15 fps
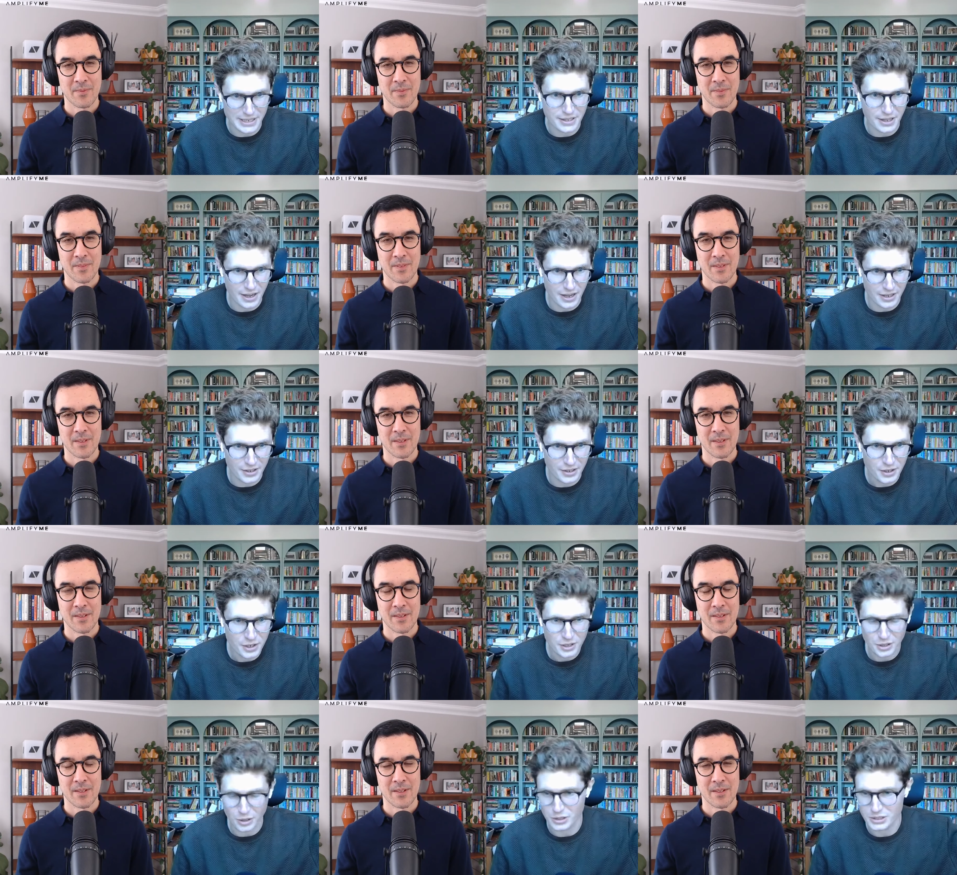Speaker 1: done,
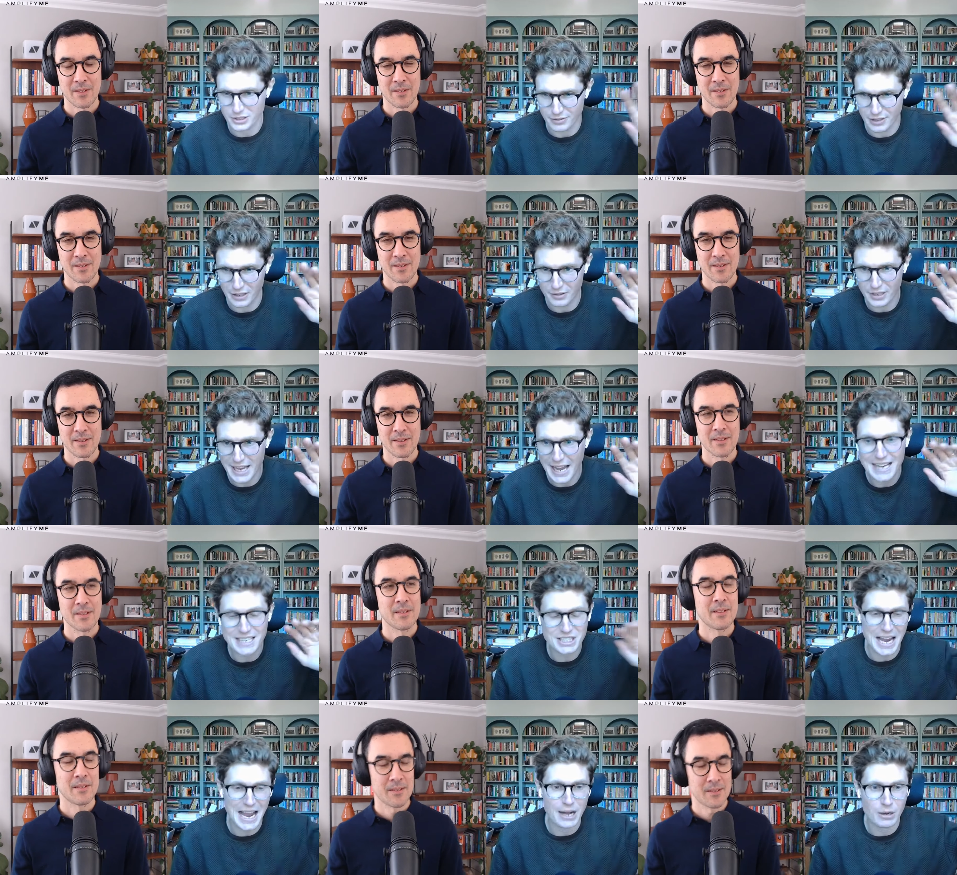lots of cash
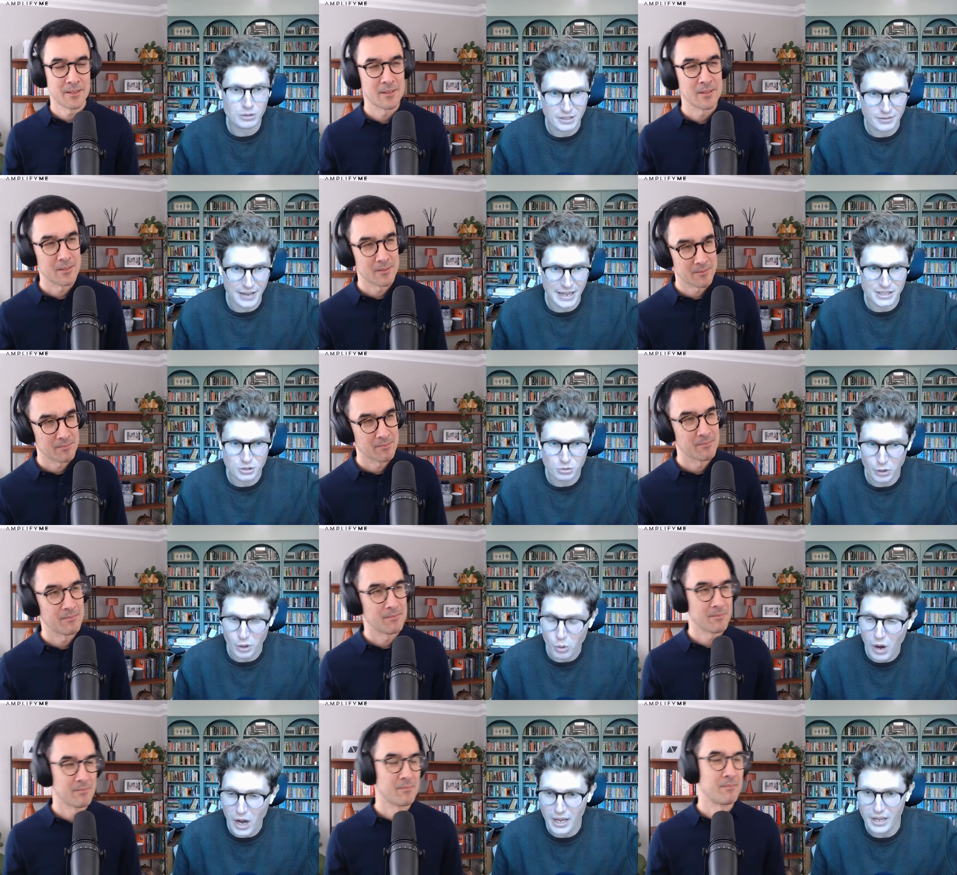out events
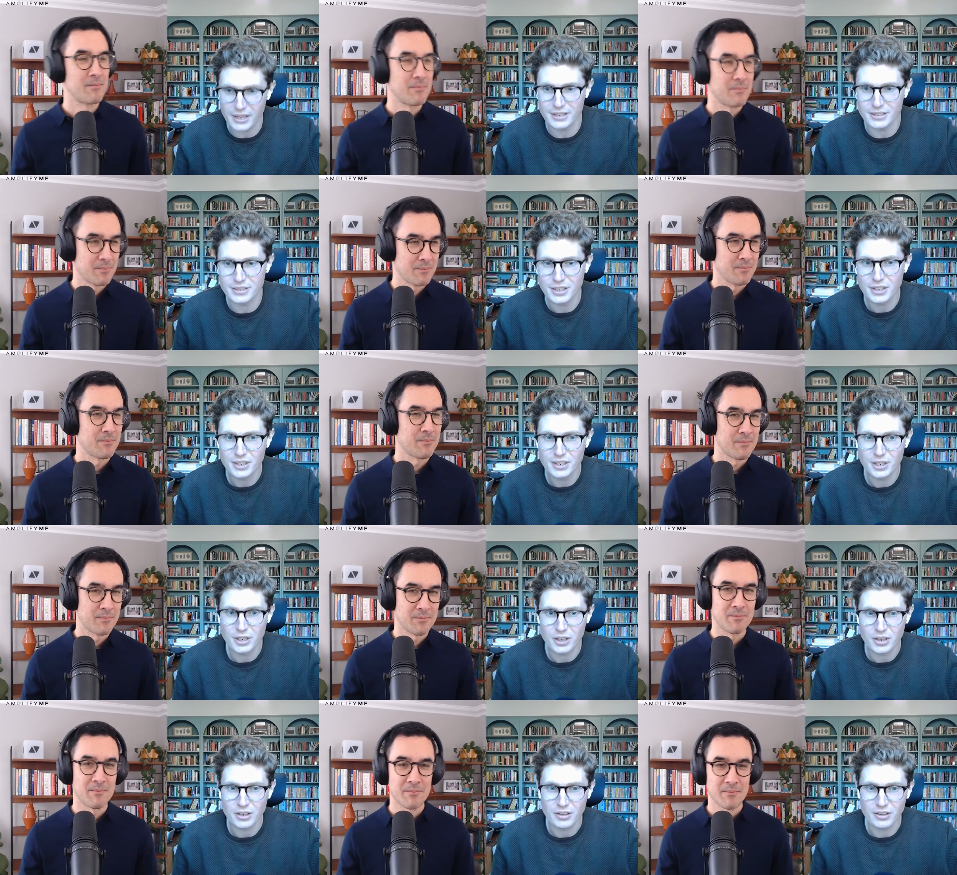required,
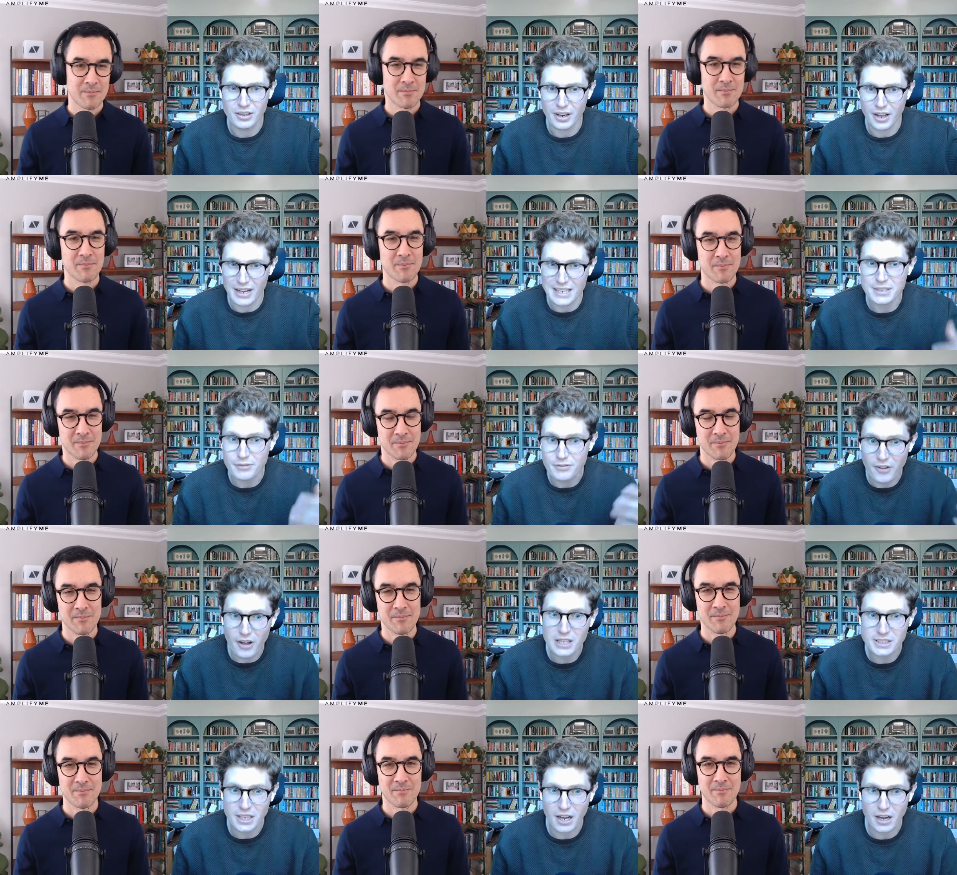you know, it's a
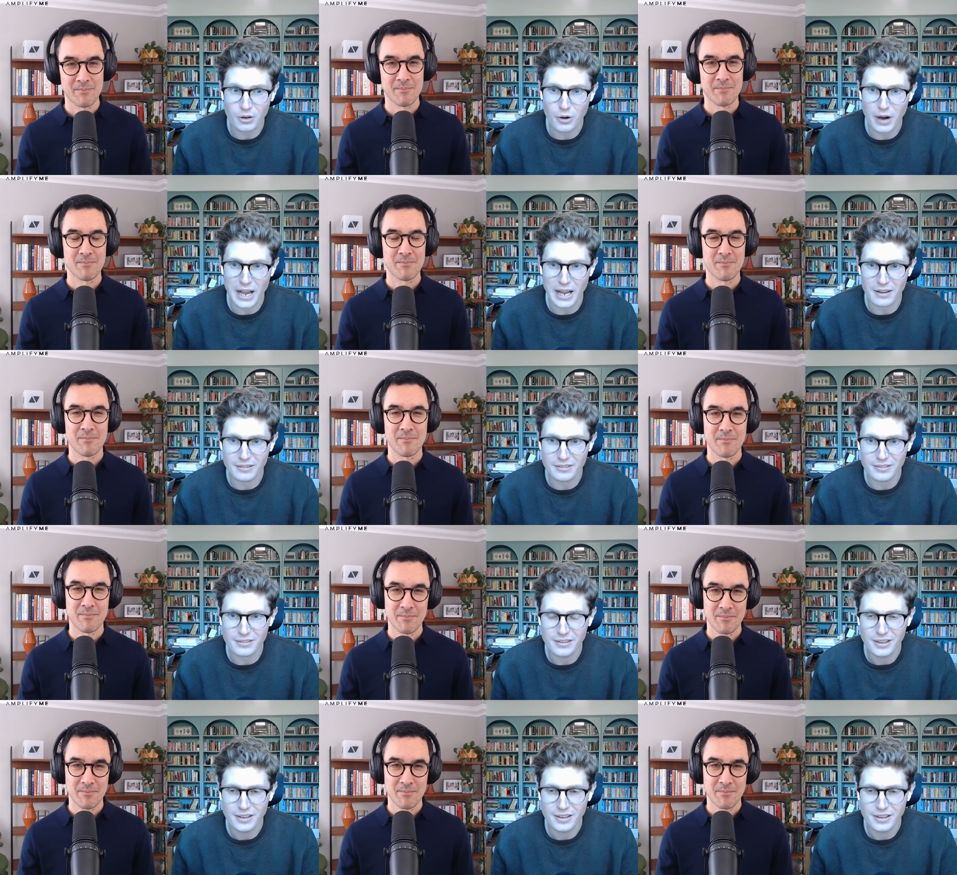fertile ground.